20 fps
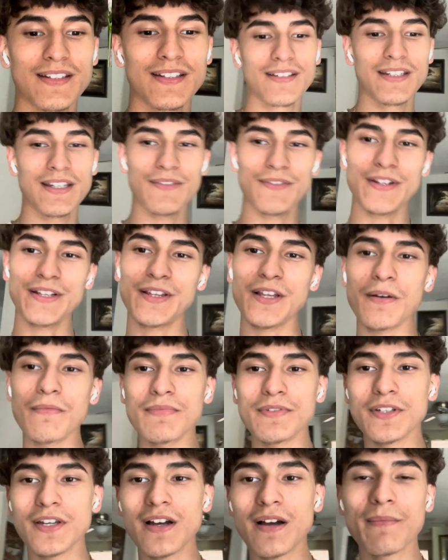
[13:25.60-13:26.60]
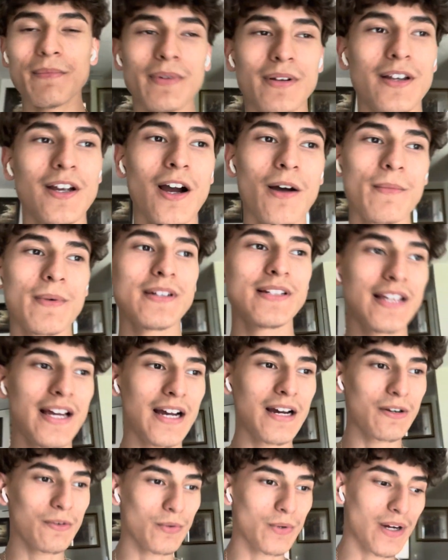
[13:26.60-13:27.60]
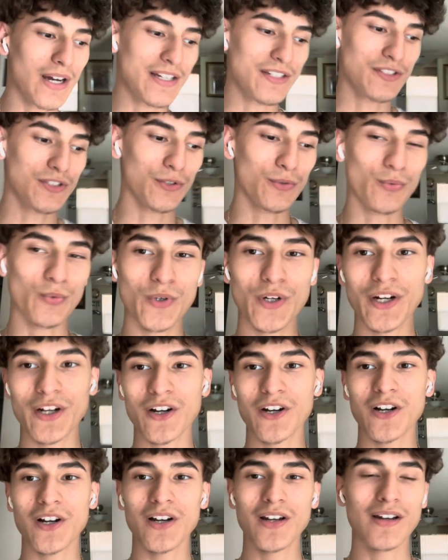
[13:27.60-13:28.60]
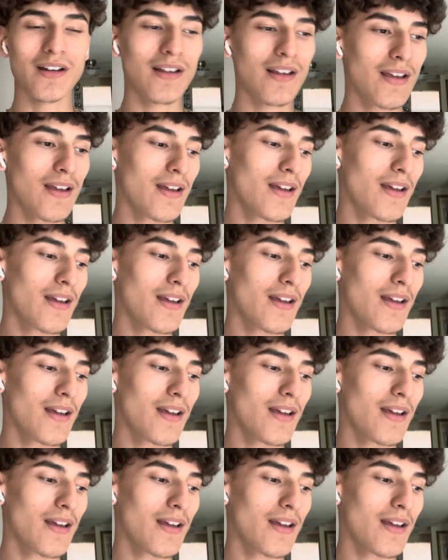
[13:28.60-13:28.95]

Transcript: Give it a thumbs up, comment down what I should work on